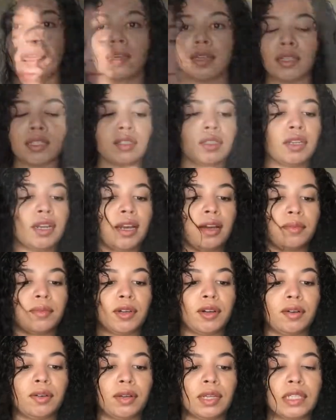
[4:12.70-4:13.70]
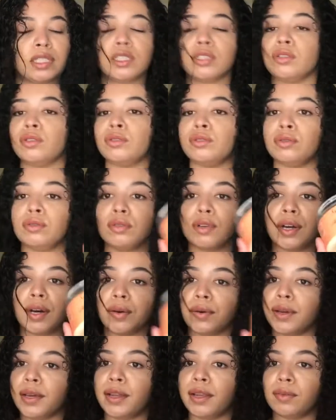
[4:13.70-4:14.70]
So now I'm going to go
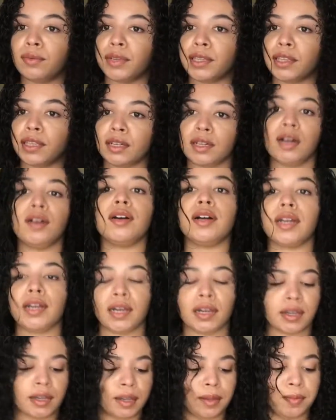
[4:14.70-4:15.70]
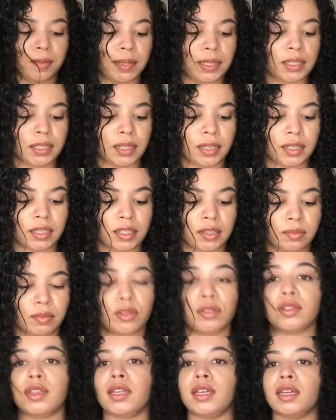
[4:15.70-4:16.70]
in with the Coconut Hibiscus
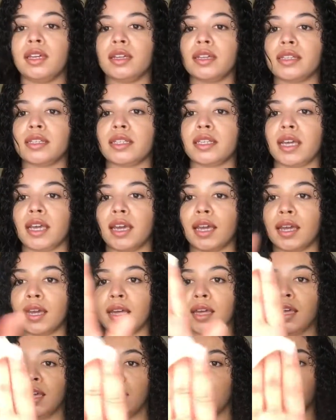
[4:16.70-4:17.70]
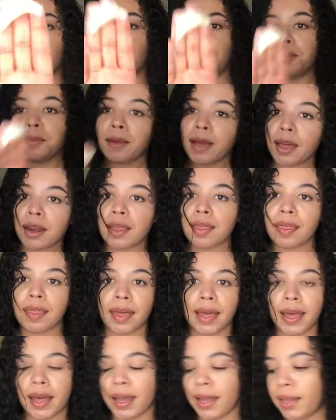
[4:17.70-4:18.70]
Smoothie and take a good amount of
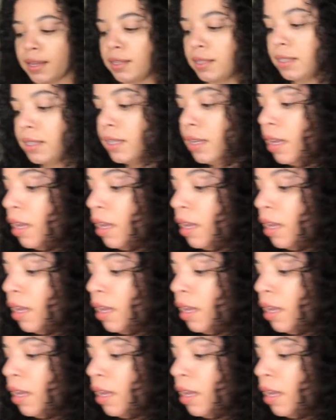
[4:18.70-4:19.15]
that.